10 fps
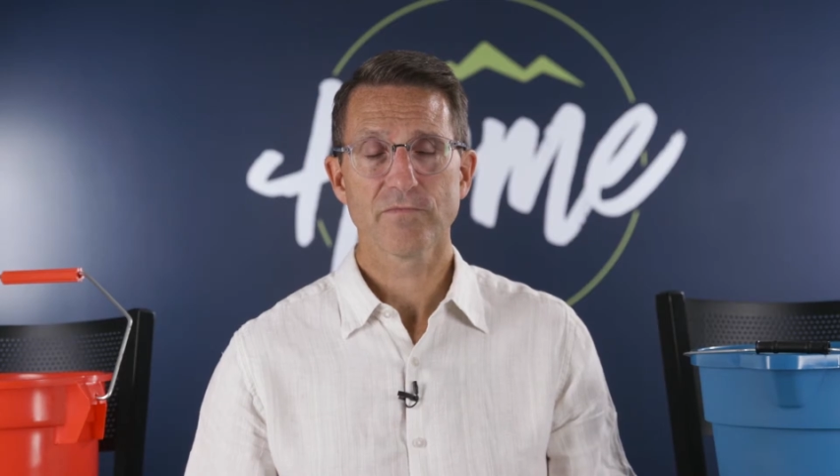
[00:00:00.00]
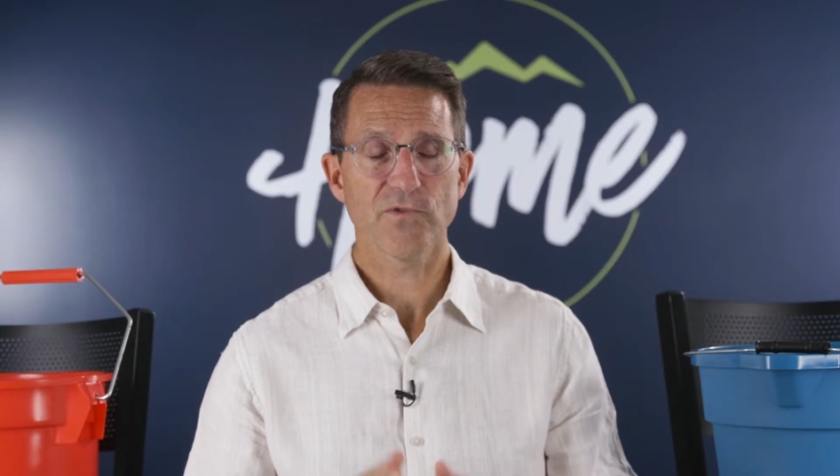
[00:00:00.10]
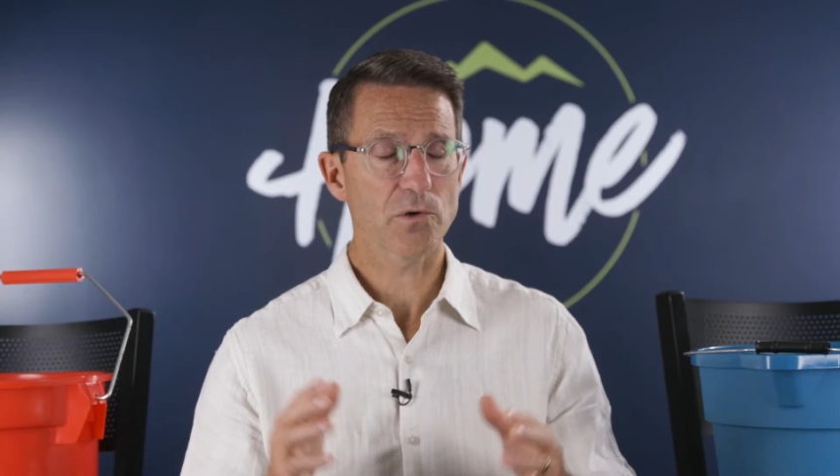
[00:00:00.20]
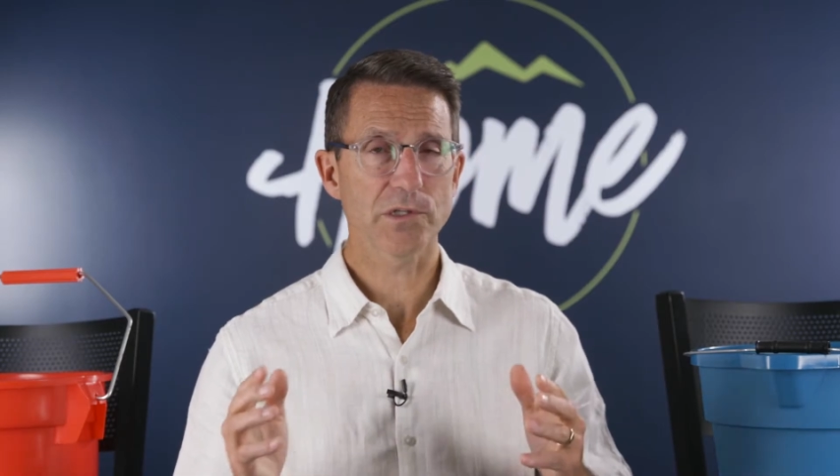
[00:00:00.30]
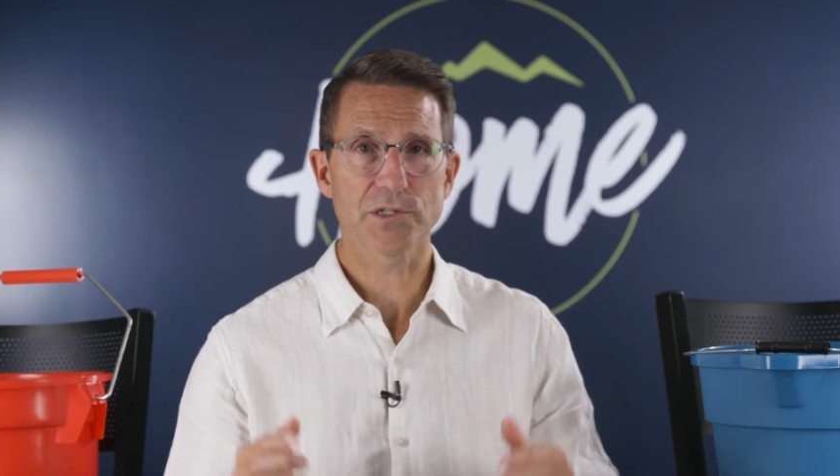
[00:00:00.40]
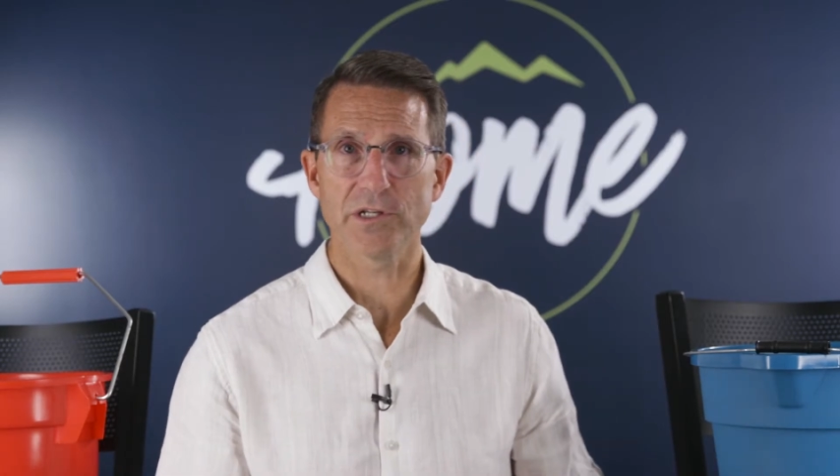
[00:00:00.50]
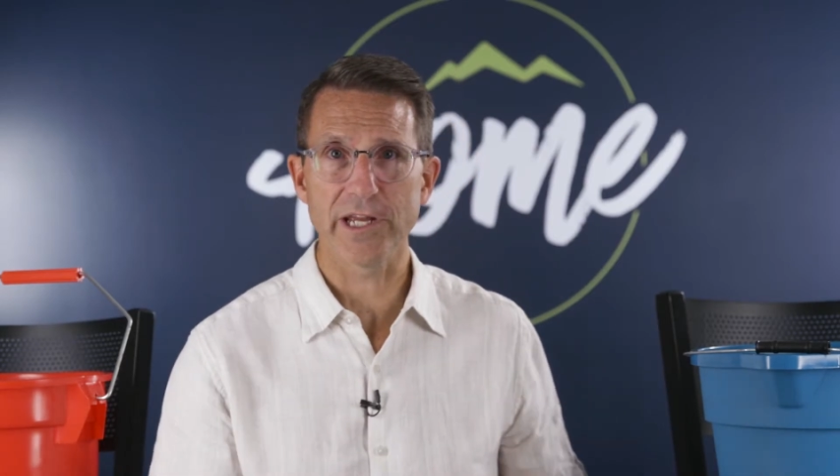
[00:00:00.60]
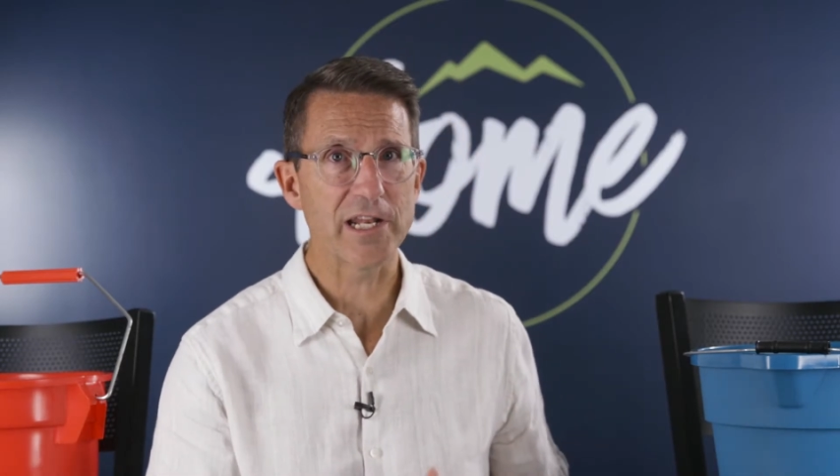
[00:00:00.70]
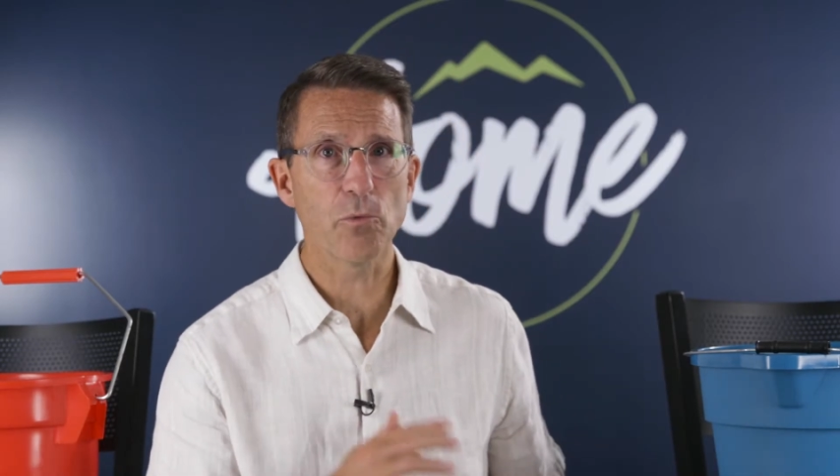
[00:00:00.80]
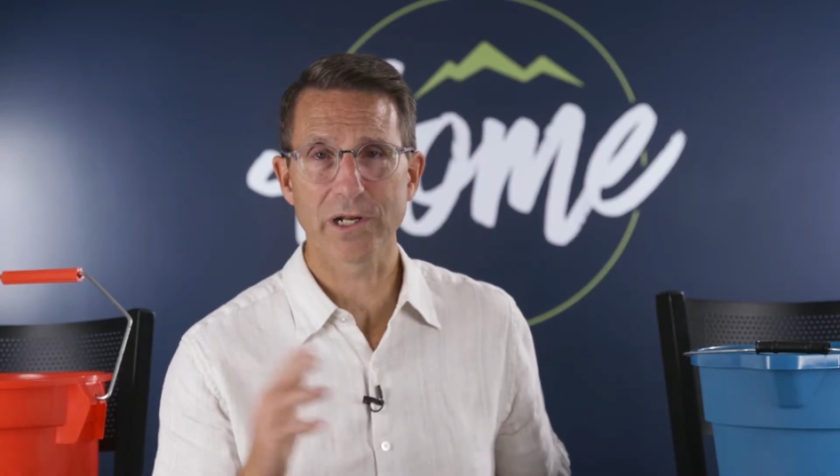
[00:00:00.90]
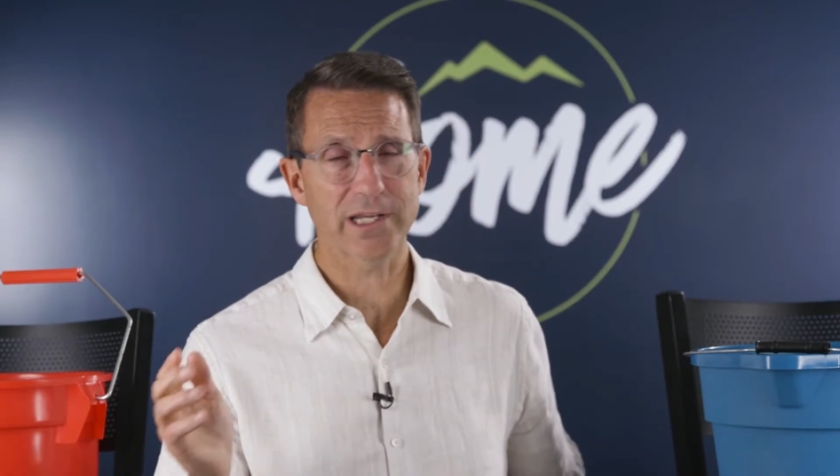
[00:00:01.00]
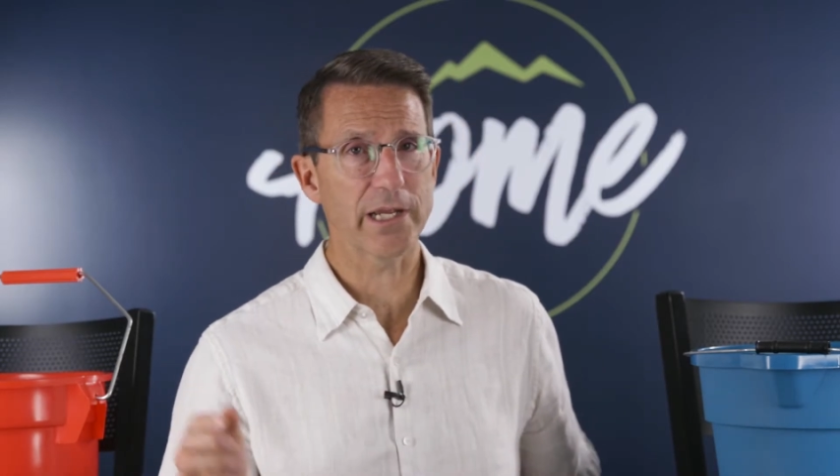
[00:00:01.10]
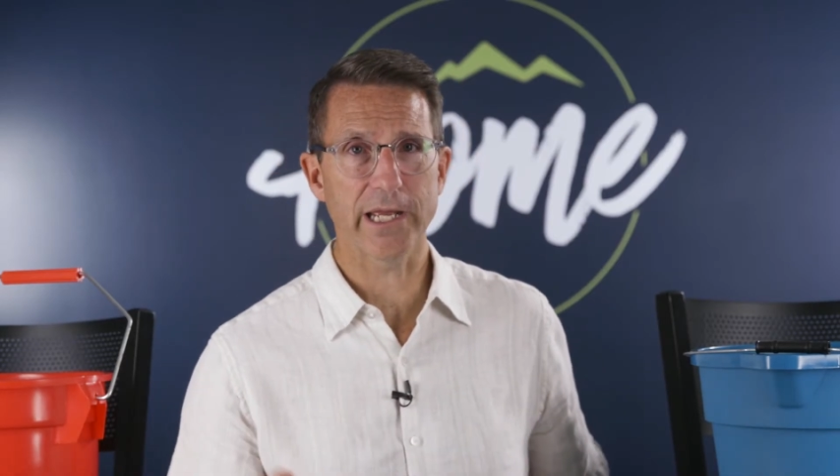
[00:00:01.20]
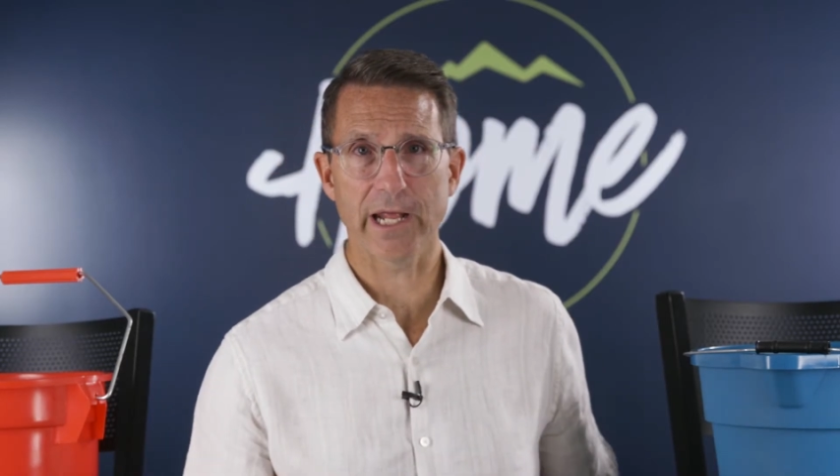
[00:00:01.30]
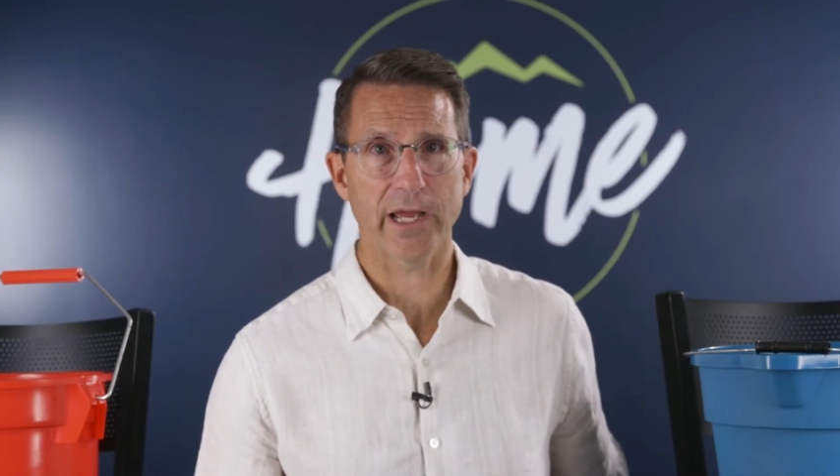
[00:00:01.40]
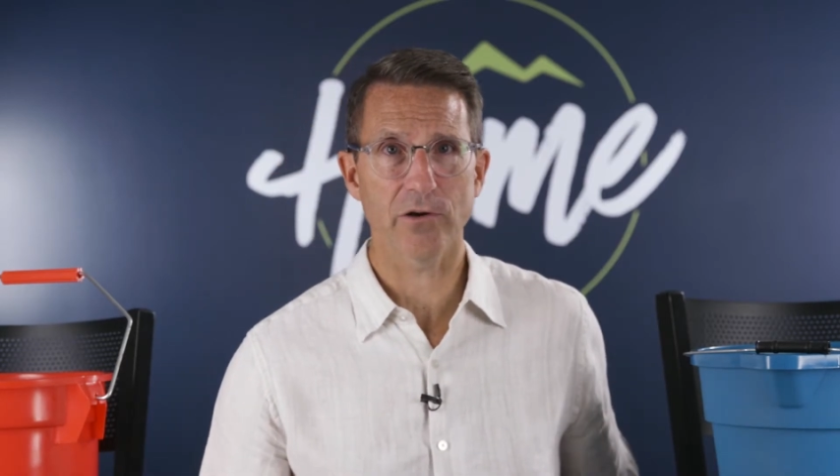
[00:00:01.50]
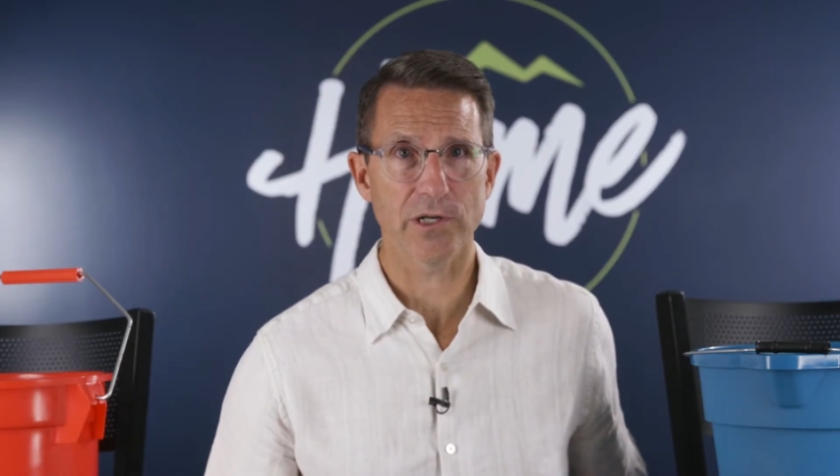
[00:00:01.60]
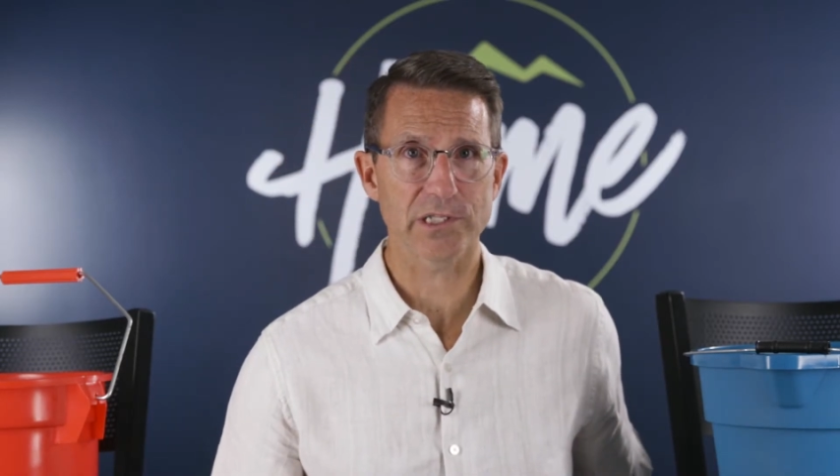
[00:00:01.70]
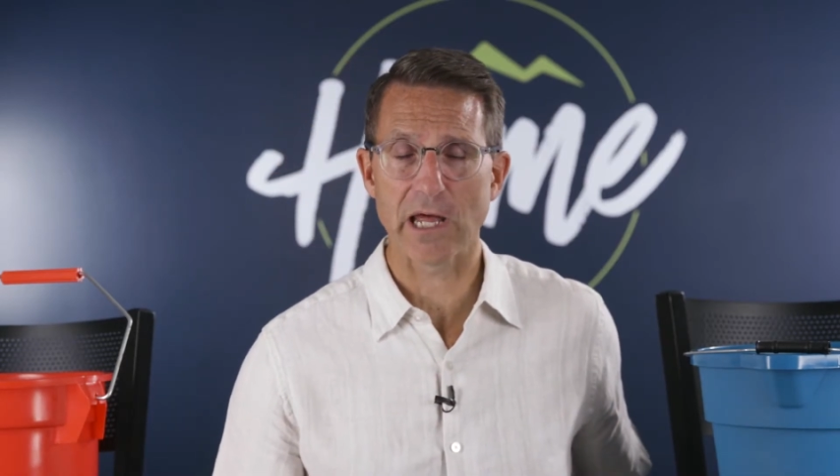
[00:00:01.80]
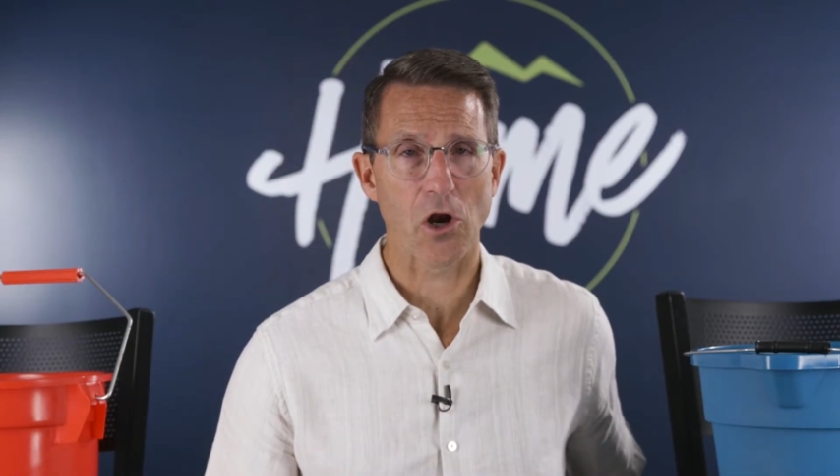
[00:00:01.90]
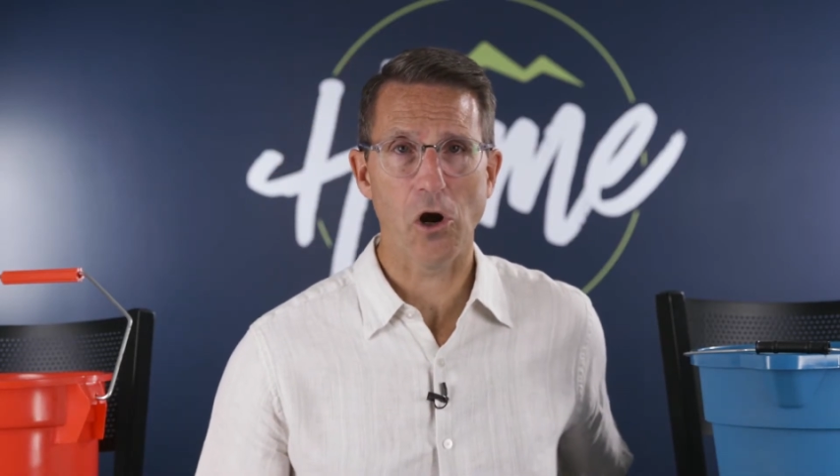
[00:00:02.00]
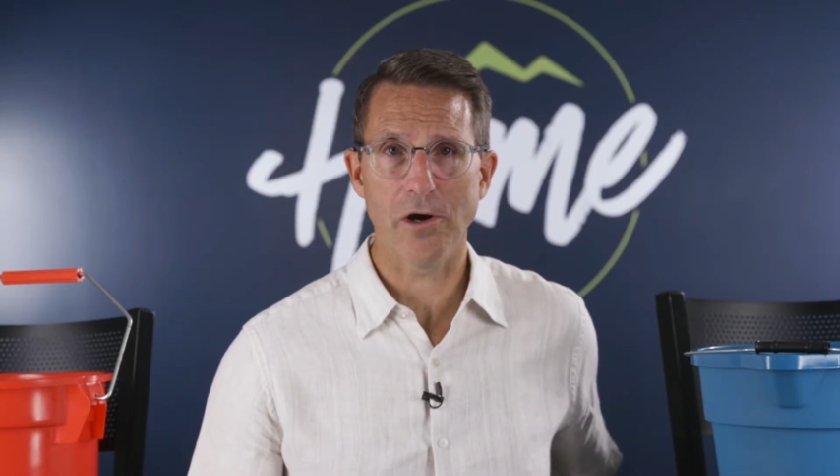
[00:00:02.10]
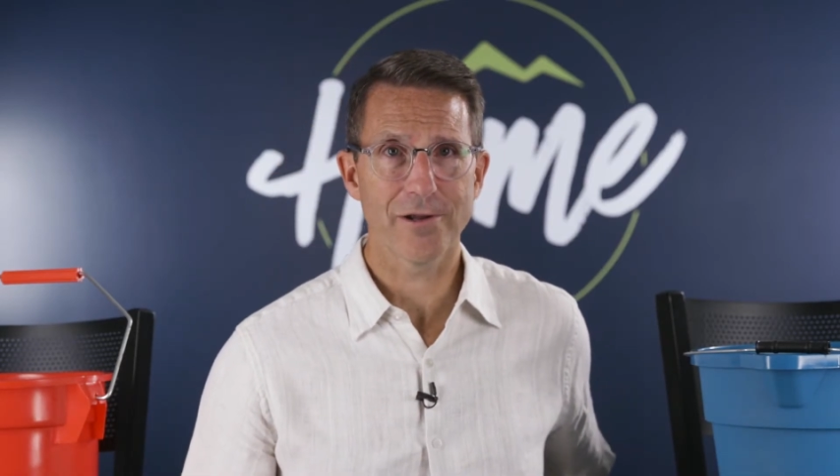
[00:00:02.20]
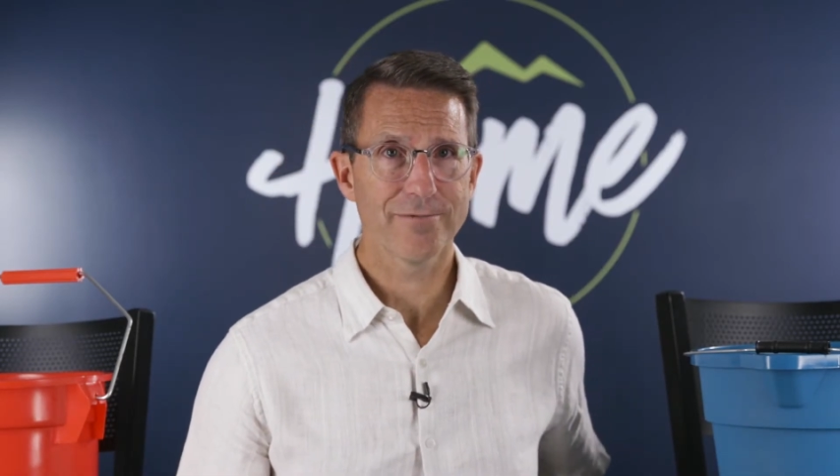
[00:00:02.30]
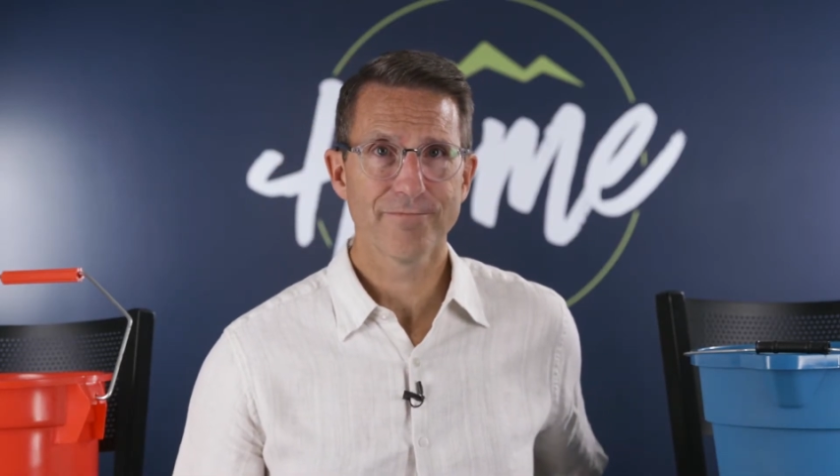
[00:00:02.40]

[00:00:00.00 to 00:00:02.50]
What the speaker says: Folks, listen, anyone can get angry. It's not hard.